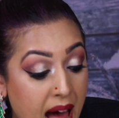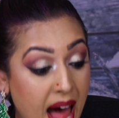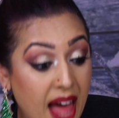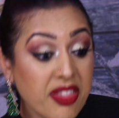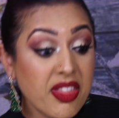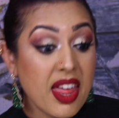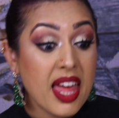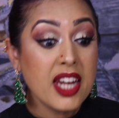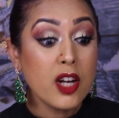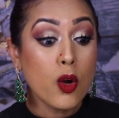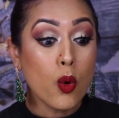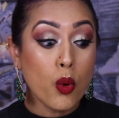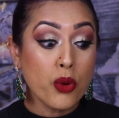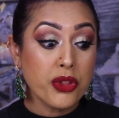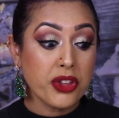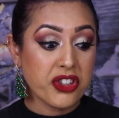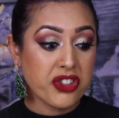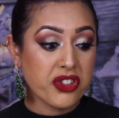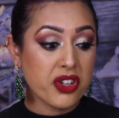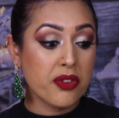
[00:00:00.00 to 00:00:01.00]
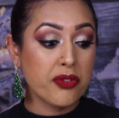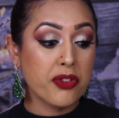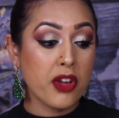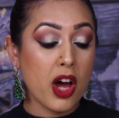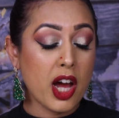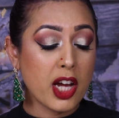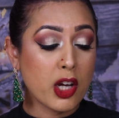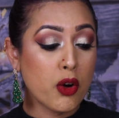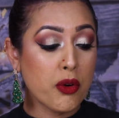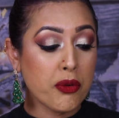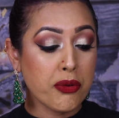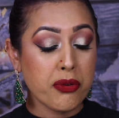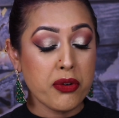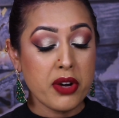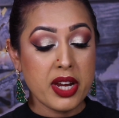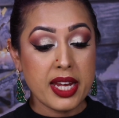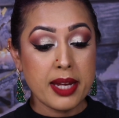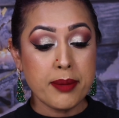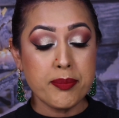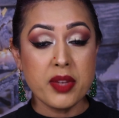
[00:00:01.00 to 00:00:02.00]
And then all the stuff that I got
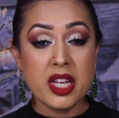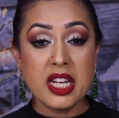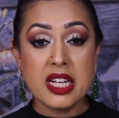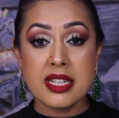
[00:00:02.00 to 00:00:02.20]
free